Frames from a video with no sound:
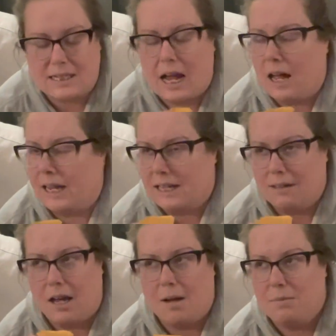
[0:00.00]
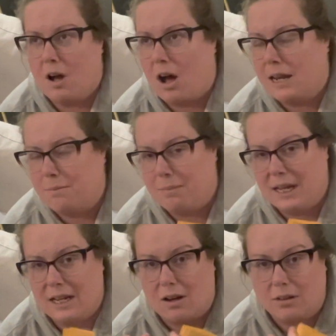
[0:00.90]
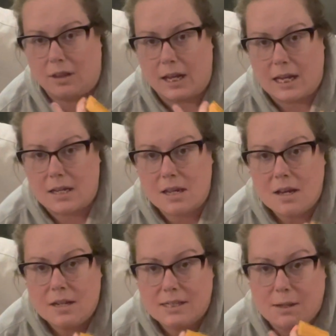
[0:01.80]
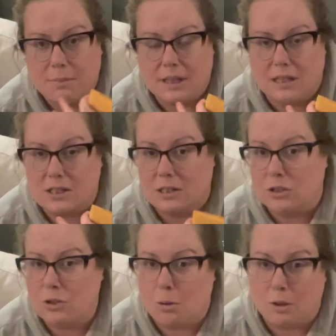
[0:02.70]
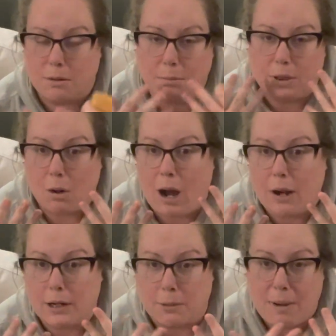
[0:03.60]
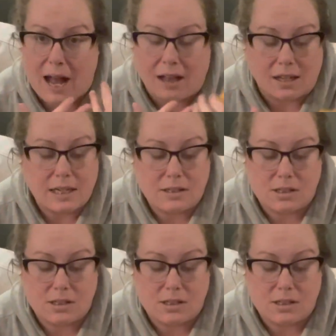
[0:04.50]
I'm not big on like something that's going to totally blow out your palate.